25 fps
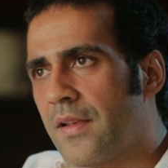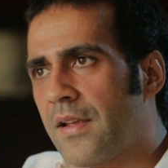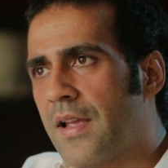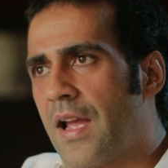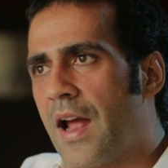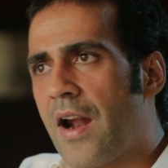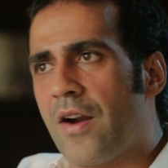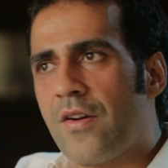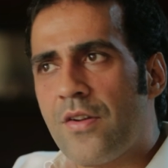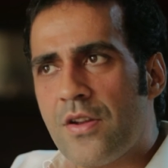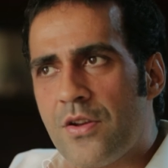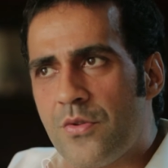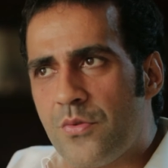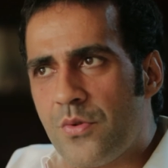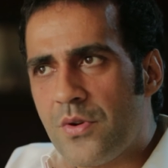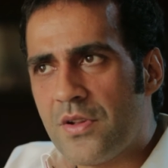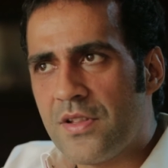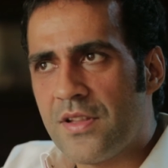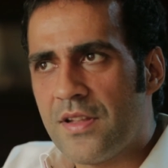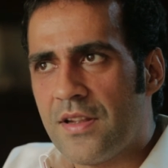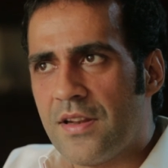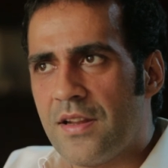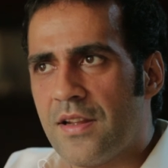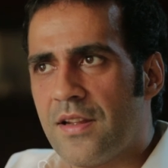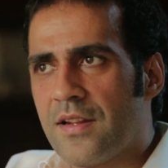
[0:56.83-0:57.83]
carry
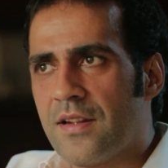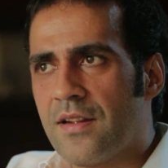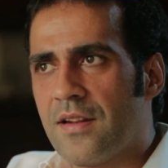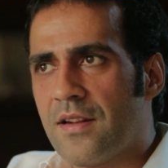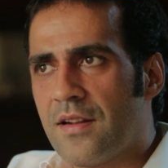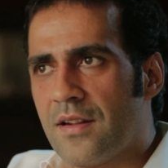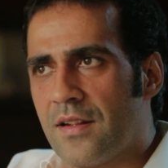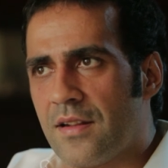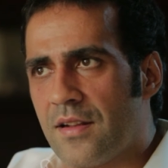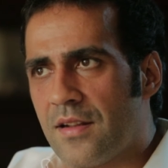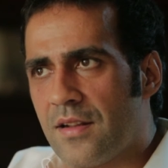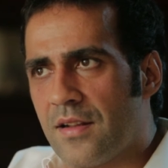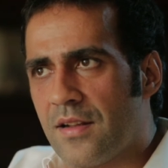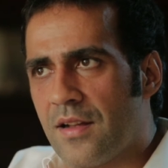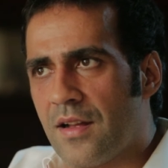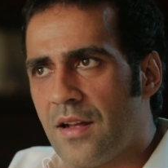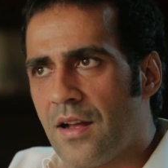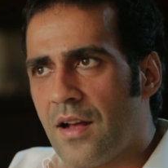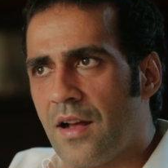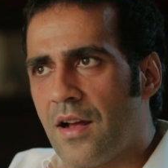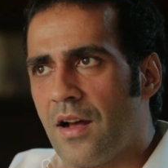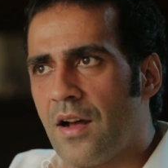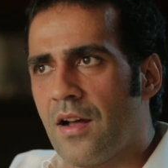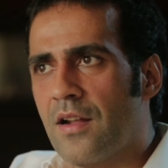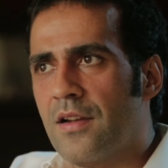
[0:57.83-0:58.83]
within it
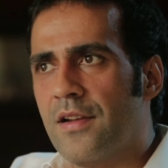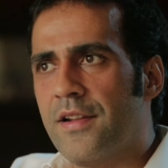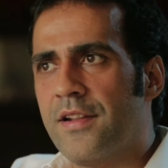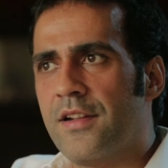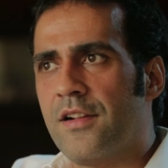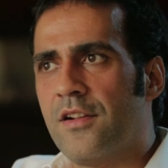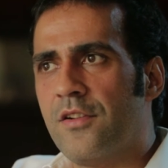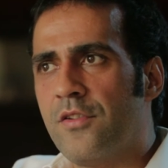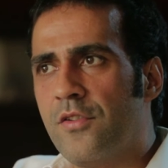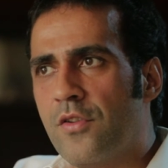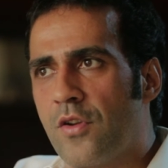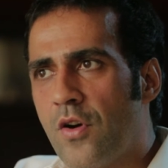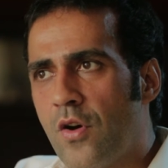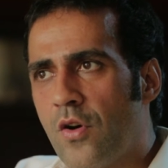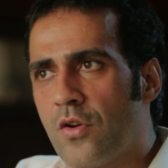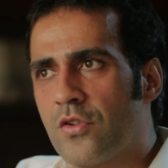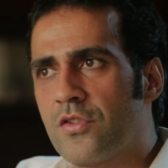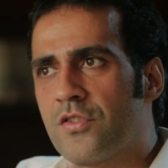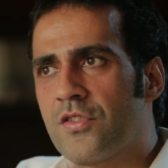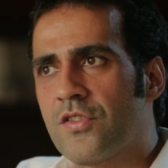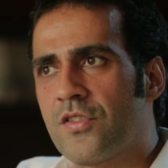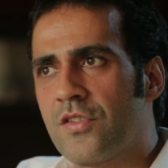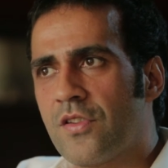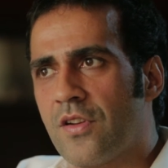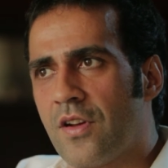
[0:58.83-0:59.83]
a little
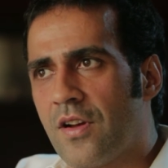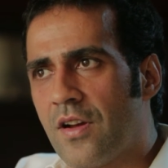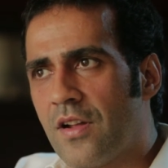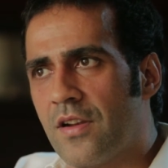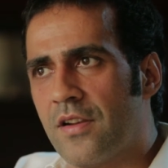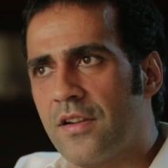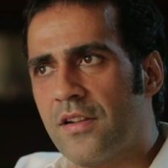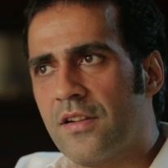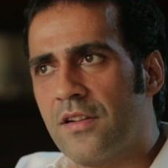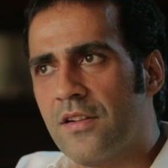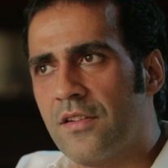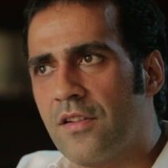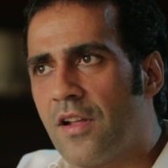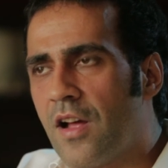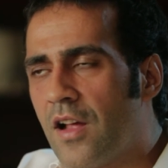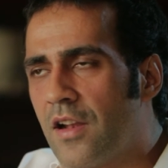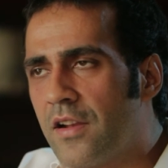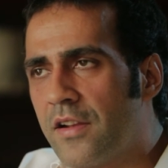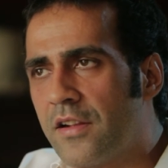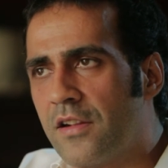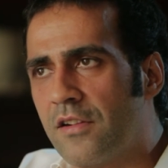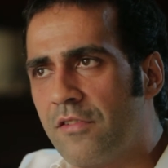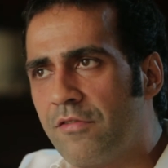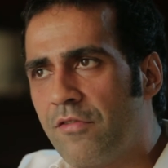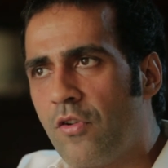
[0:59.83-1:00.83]
note, a little, a
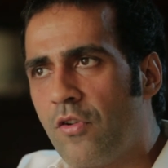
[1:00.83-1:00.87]
little